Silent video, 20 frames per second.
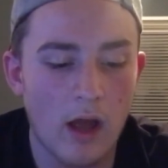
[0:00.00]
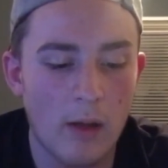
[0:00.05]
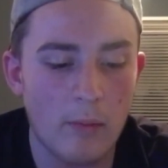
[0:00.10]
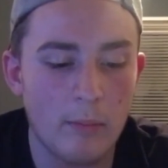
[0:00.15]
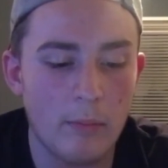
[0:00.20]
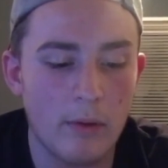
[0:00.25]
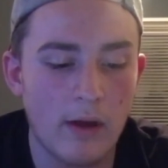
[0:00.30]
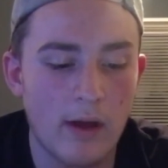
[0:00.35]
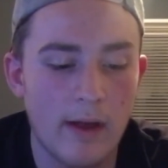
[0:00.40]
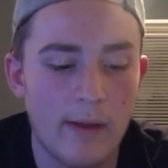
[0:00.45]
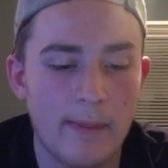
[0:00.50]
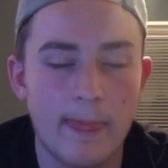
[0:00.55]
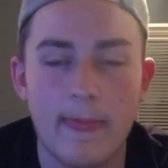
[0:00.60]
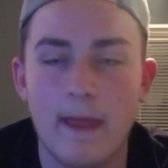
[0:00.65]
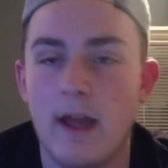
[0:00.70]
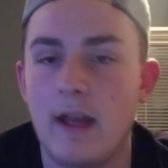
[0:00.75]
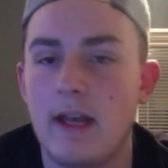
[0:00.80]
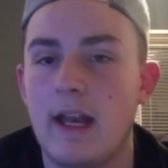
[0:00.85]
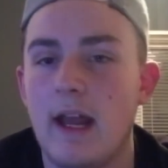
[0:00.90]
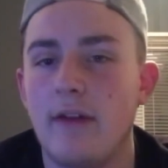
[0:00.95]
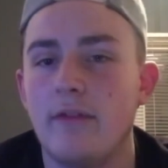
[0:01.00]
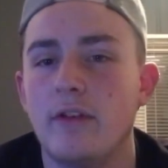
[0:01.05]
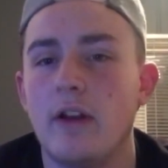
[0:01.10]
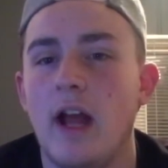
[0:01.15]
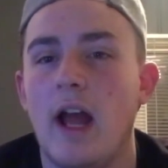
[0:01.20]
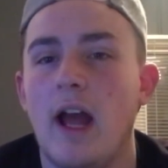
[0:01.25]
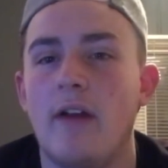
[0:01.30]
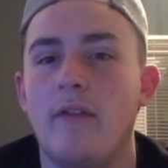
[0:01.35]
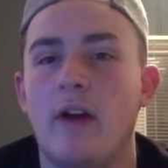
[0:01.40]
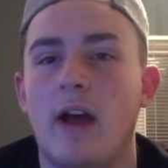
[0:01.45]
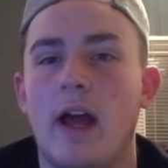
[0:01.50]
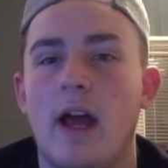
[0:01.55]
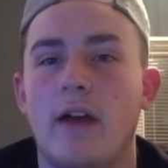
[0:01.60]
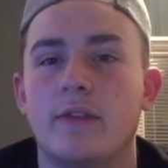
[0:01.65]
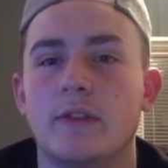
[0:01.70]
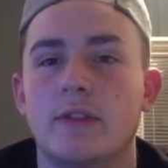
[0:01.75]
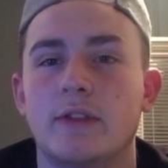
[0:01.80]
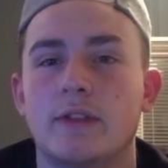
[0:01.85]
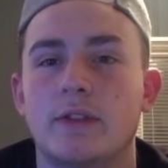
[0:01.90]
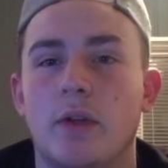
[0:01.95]
But never have I
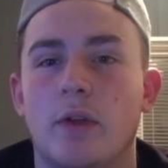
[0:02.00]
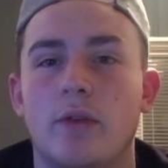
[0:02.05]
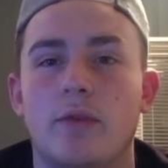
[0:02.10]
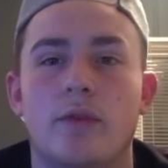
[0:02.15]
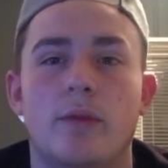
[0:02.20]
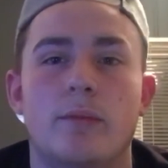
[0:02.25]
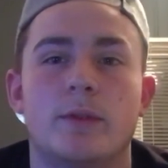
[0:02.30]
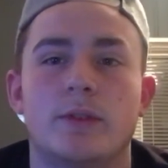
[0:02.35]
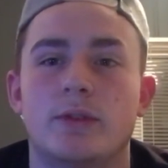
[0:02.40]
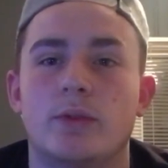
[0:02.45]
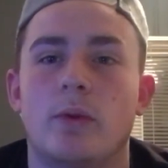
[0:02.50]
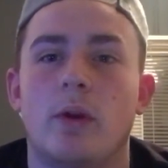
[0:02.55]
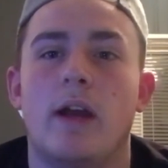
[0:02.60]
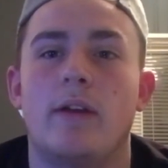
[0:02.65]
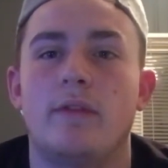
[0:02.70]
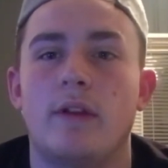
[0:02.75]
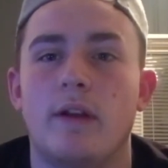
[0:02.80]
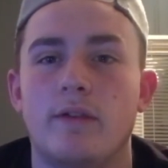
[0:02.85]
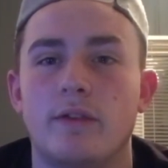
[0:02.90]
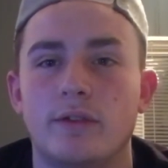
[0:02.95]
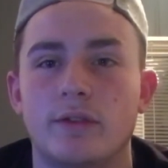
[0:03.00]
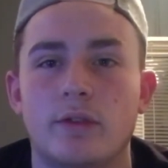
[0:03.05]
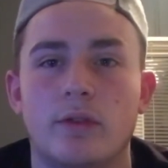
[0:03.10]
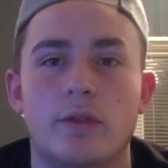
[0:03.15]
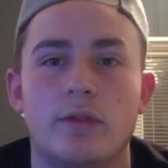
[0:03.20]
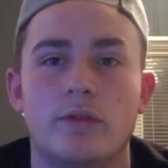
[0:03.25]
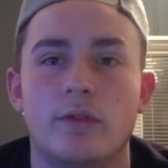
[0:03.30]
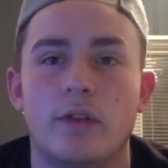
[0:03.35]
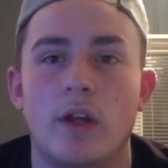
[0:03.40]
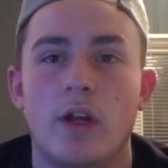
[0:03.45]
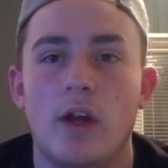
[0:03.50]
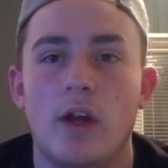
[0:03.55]
ever stolen from a store. I've never stolen